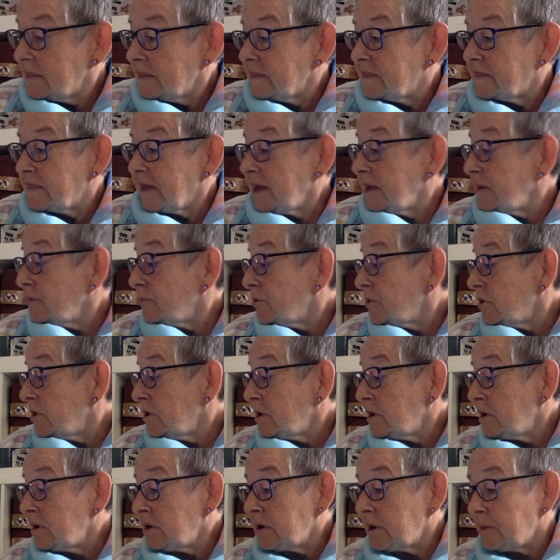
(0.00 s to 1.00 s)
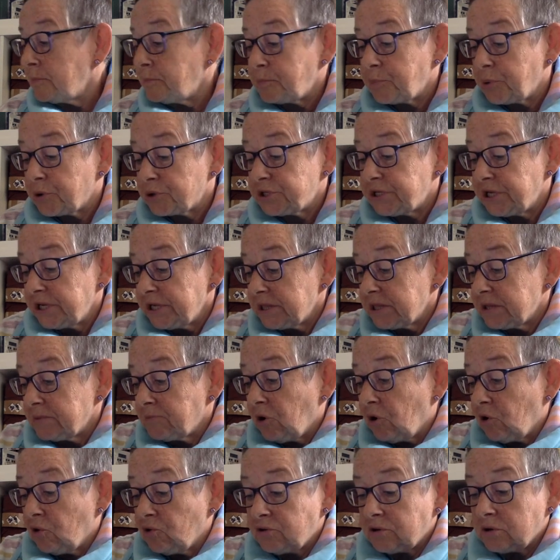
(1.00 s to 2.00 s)
they were putting
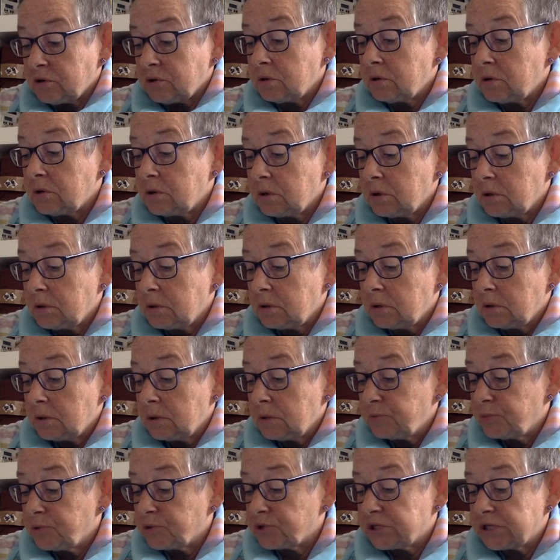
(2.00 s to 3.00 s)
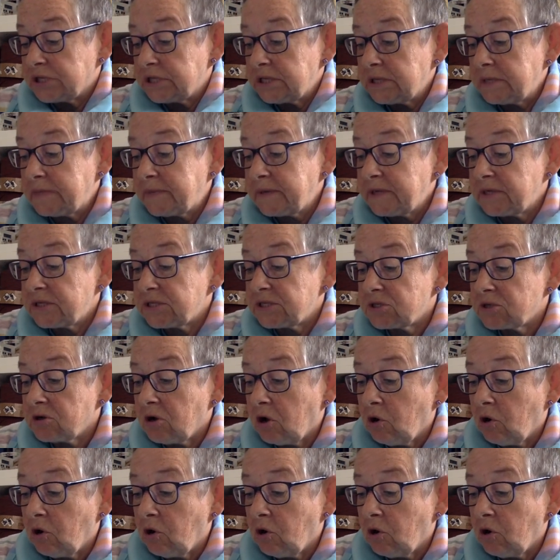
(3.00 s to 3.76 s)
the bits